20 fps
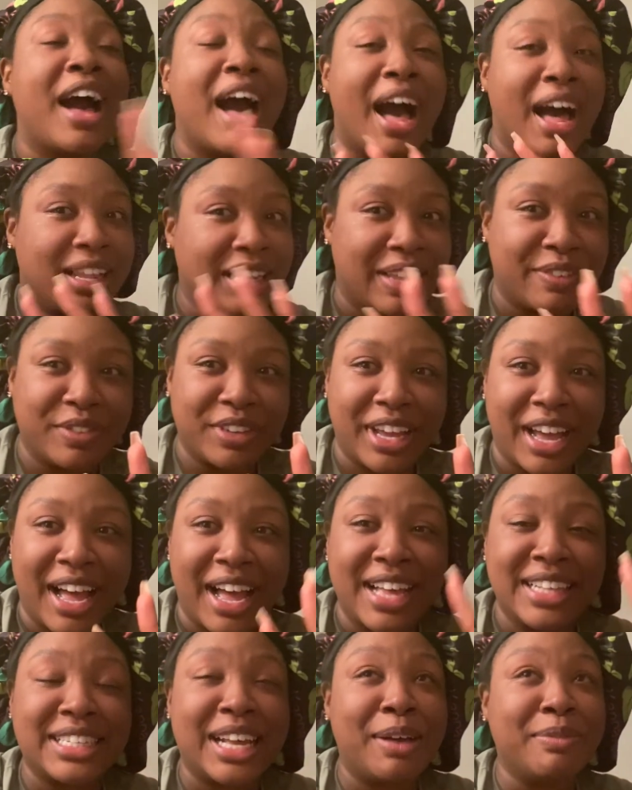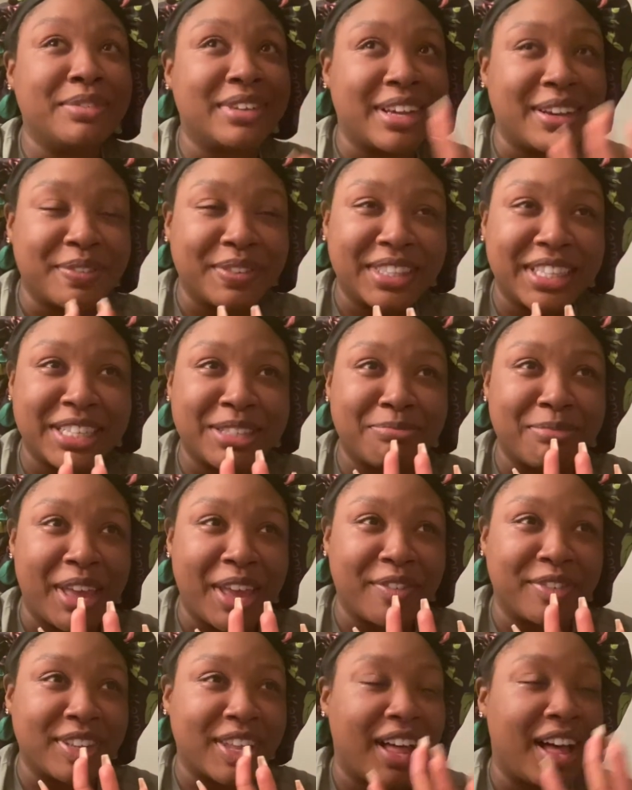I love you guys. I'm done with this May
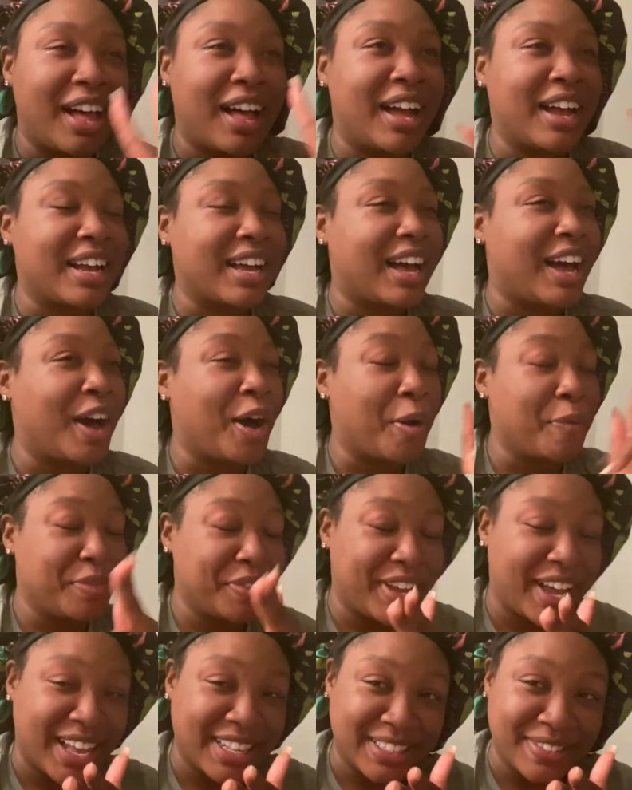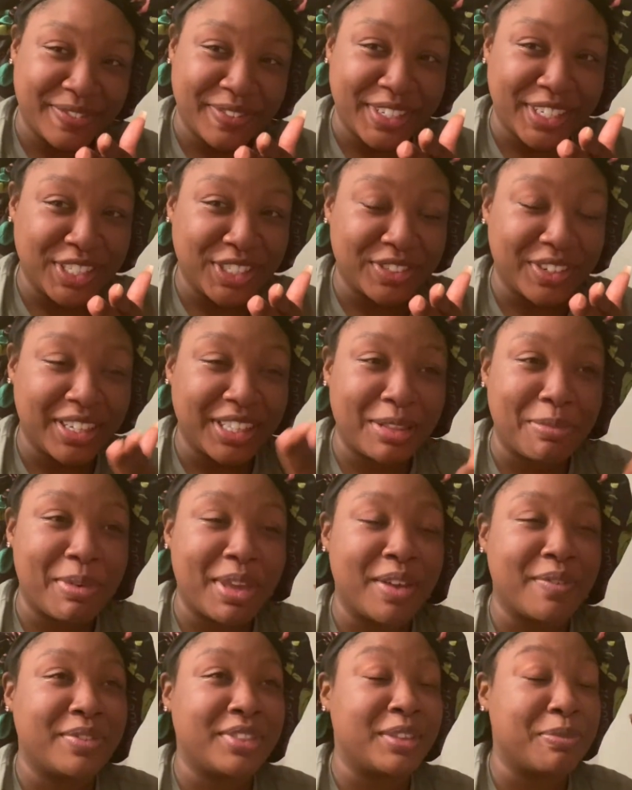vlog. I hope you guys have been enjoying
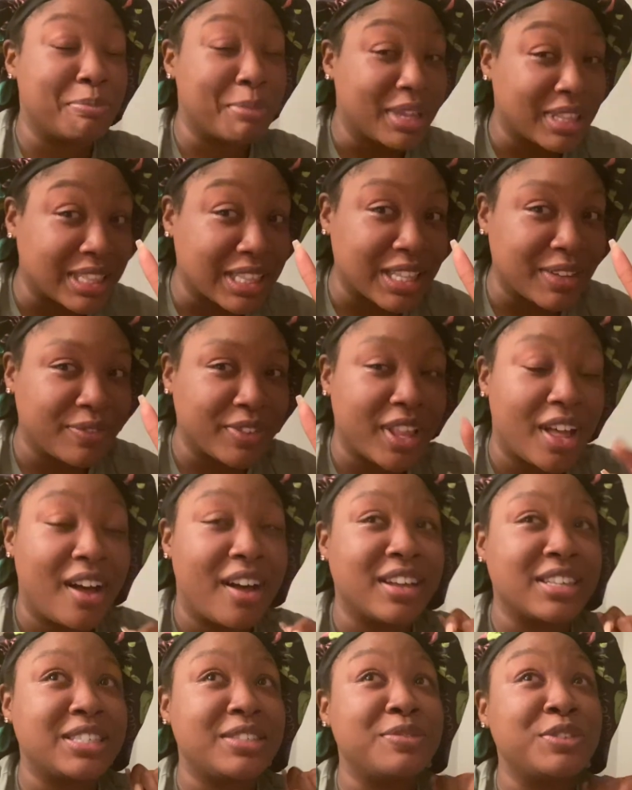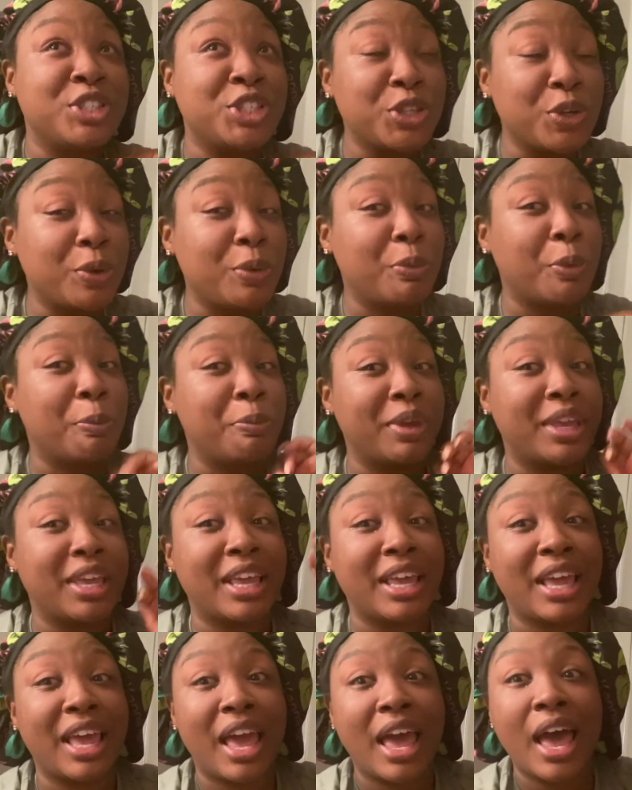the monthly vlogs. June will
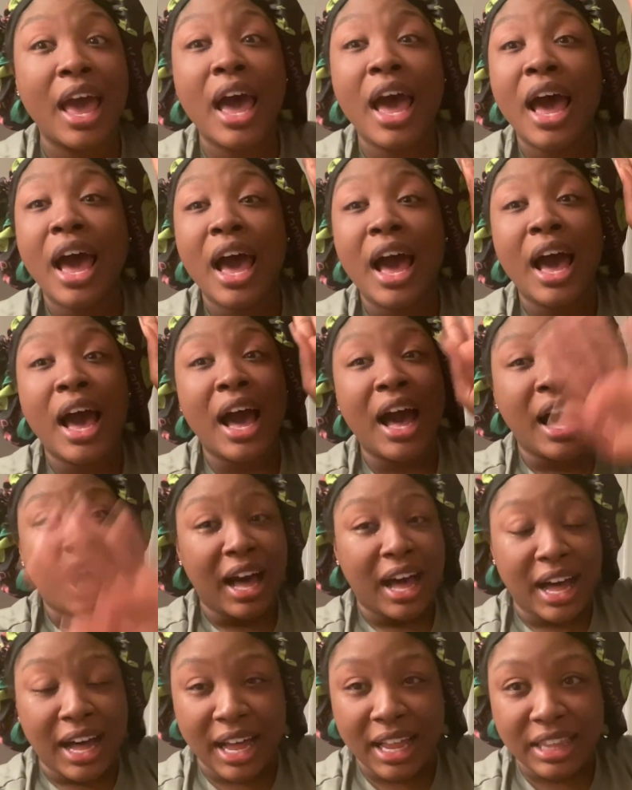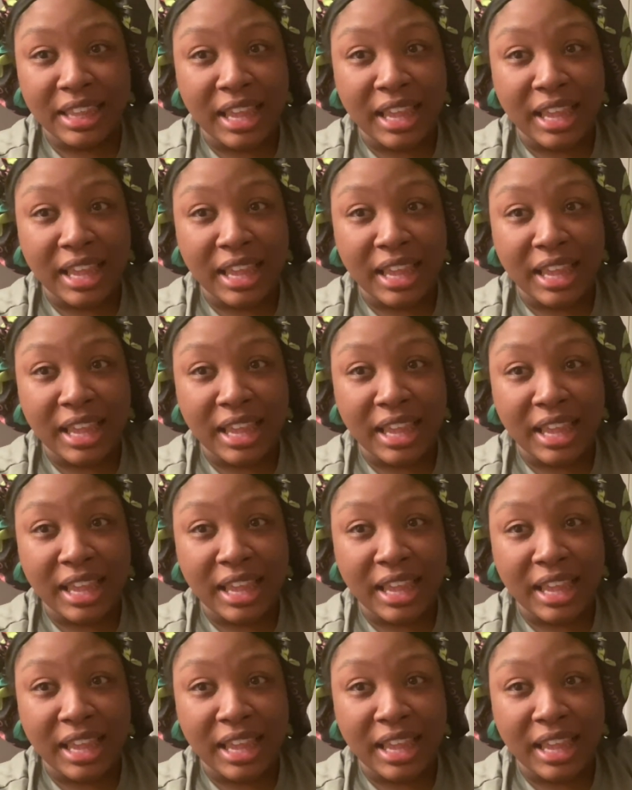be a